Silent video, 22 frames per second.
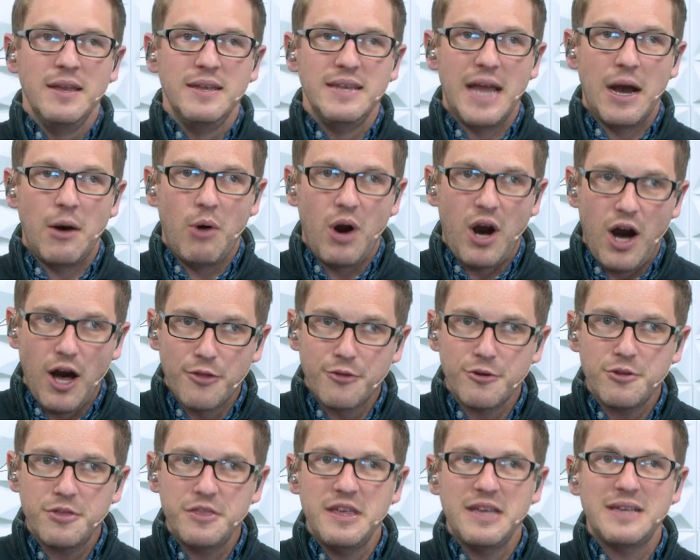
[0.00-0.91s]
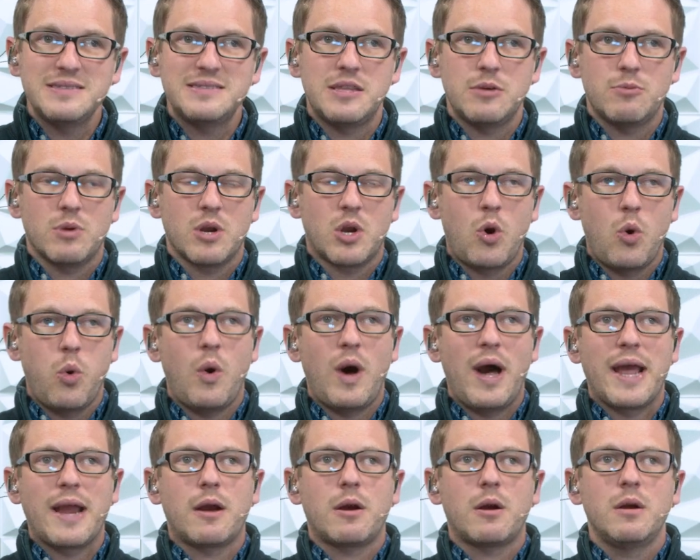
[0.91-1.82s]
Now, other things that
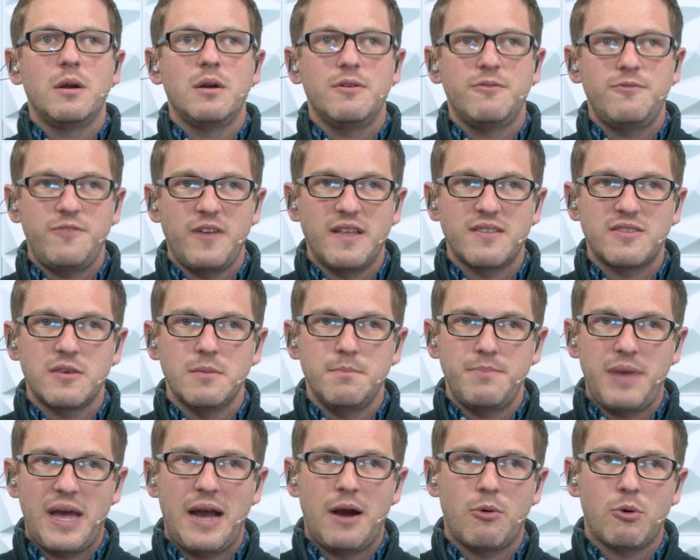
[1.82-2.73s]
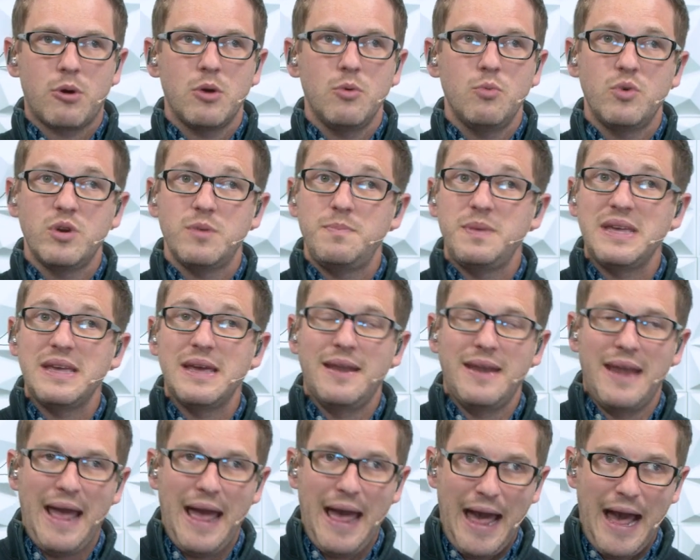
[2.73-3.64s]
require phantom power would be
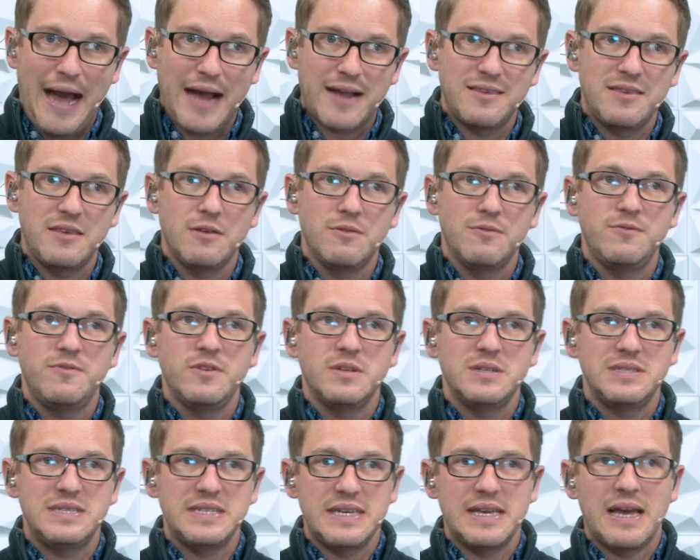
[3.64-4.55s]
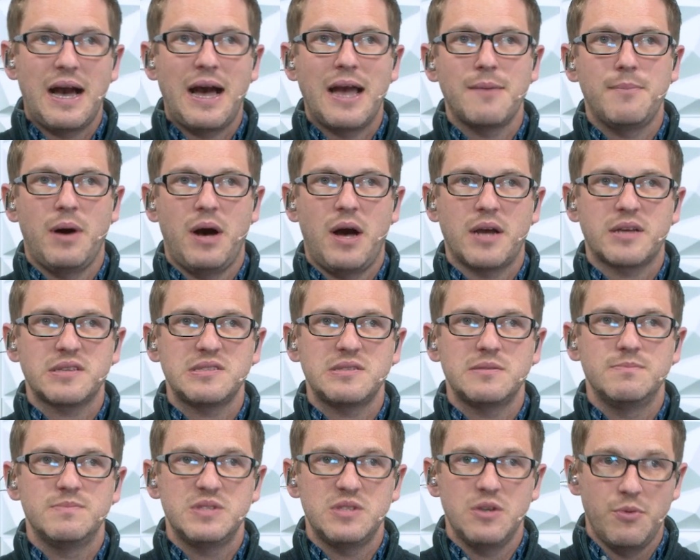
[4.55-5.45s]
an active D I box.
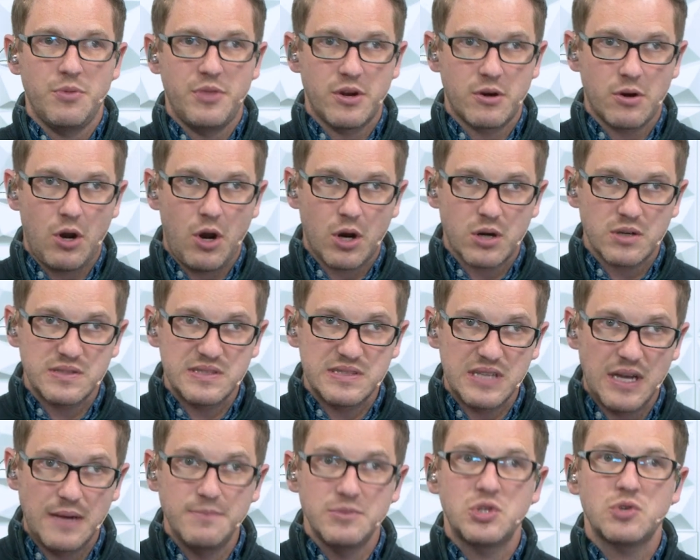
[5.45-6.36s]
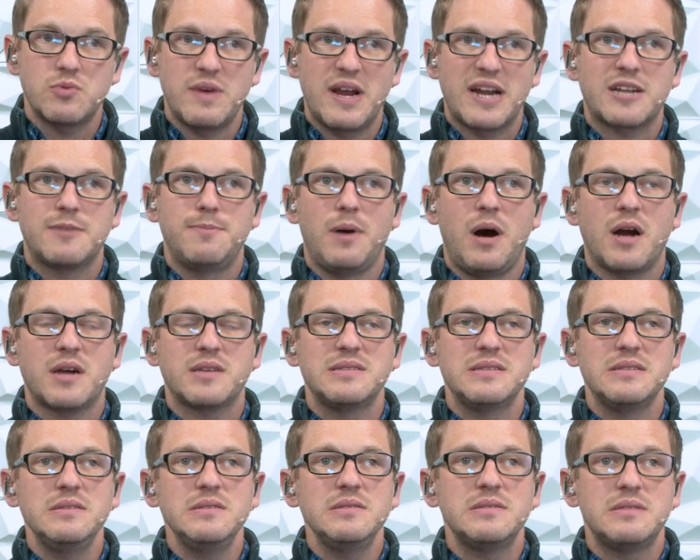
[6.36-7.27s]
So there are some direct
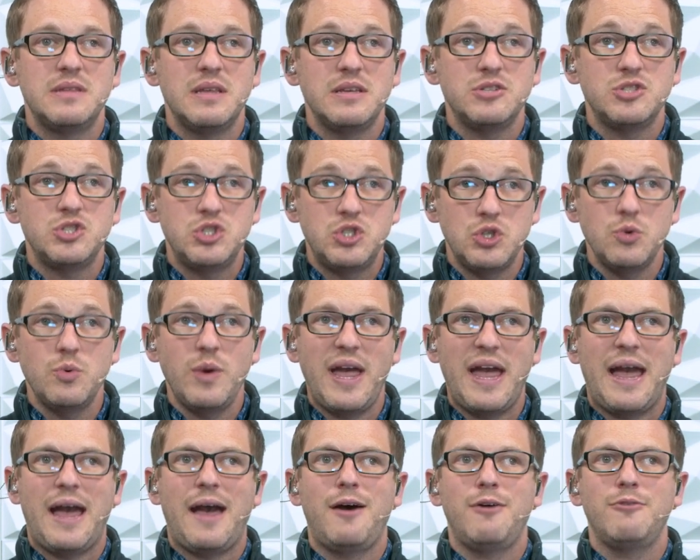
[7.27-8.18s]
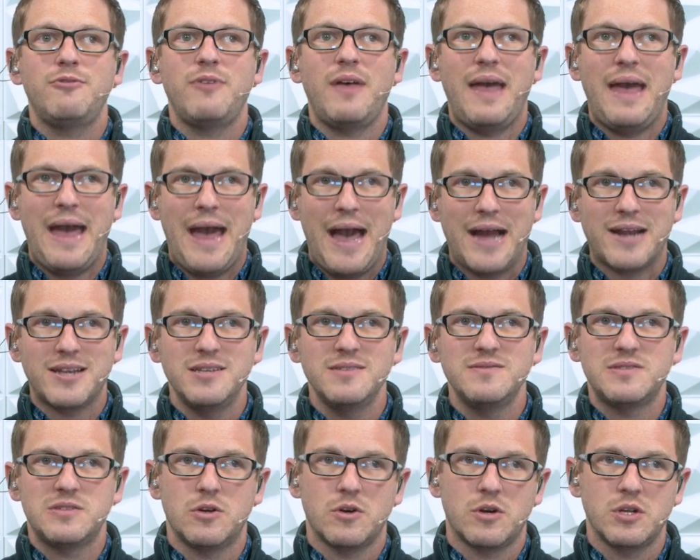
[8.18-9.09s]
boxes that do have
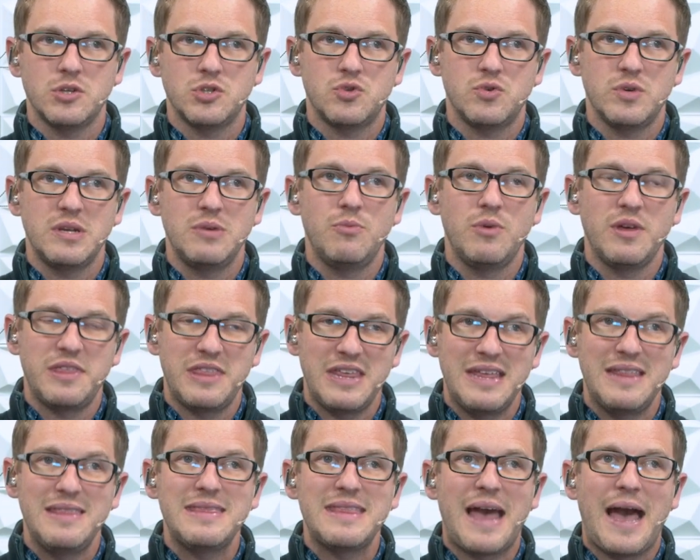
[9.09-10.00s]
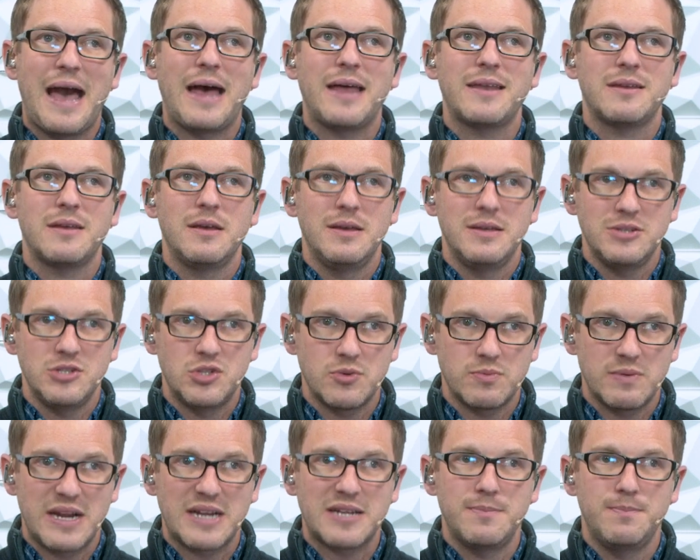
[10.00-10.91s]
active circuitry within that
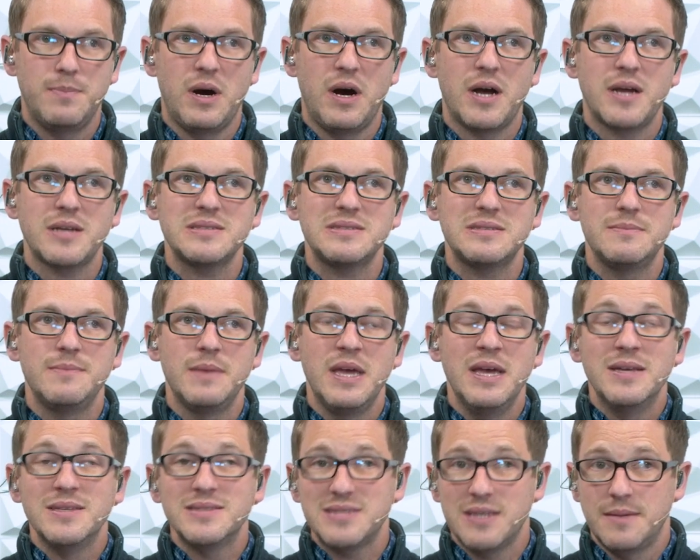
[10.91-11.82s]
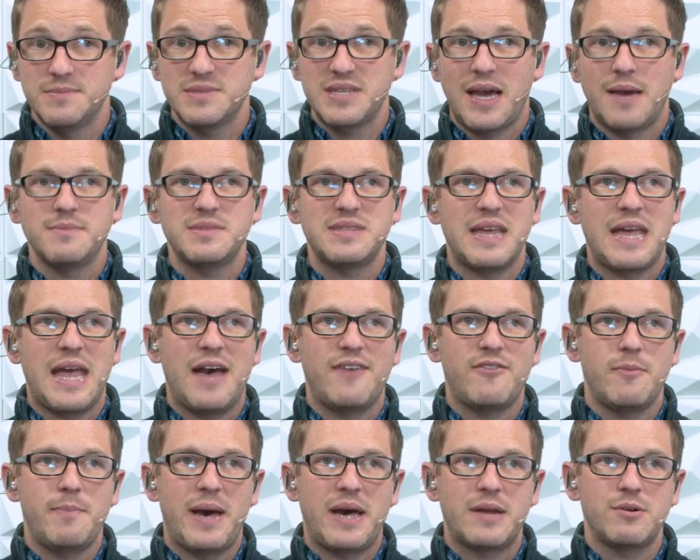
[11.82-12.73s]
direct box. Sometimes they
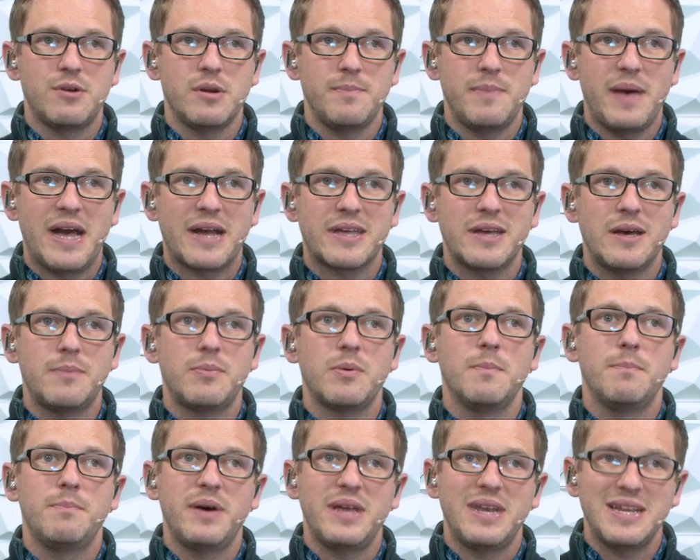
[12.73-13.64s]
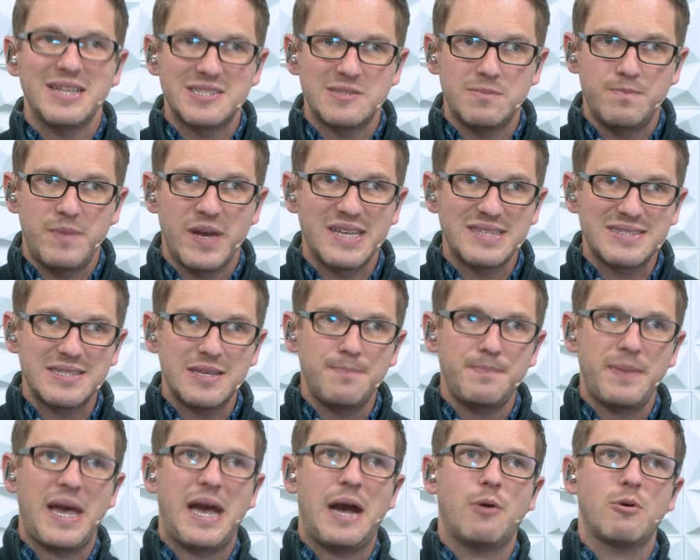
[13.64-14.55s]
have a battery backup, but it's best to
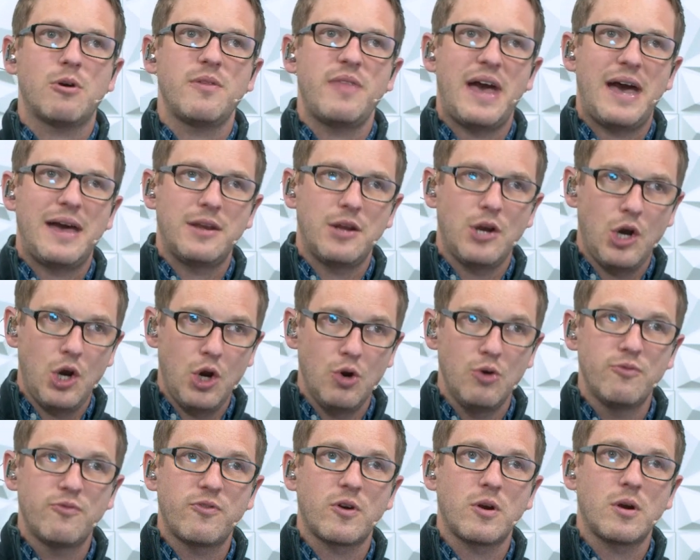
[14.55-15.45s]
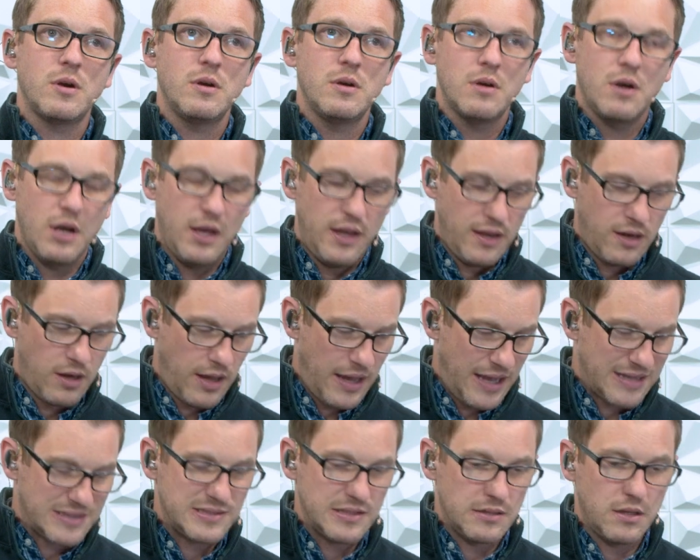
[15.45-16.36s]
power that over an
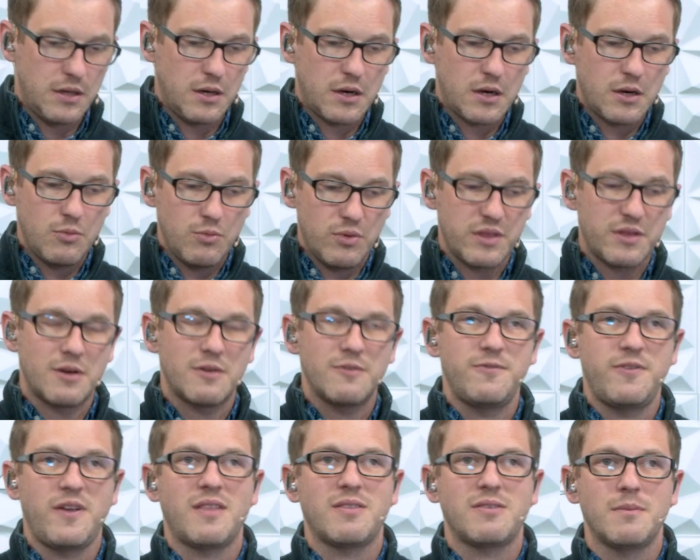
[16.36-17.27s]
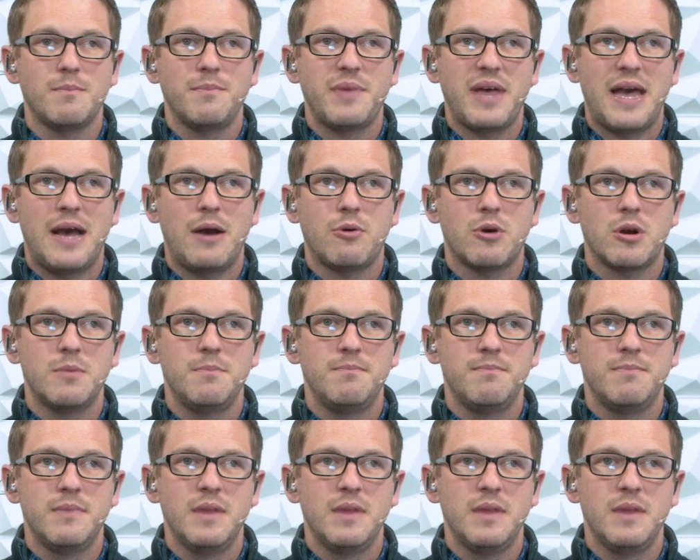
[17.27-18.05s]
X L R with our phantom power.